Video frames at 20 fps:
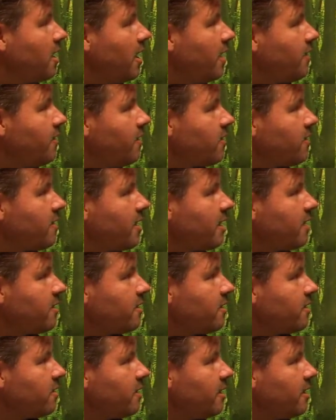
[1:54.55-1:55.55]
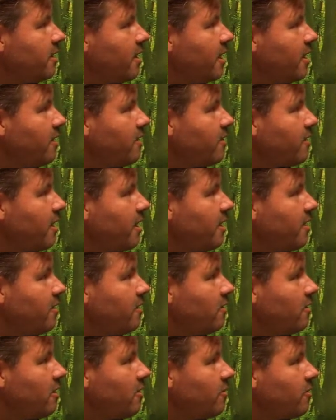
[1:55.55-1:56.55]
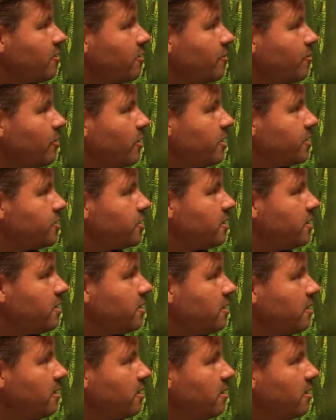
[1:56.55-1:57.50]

And this technically, anxiety along with depression,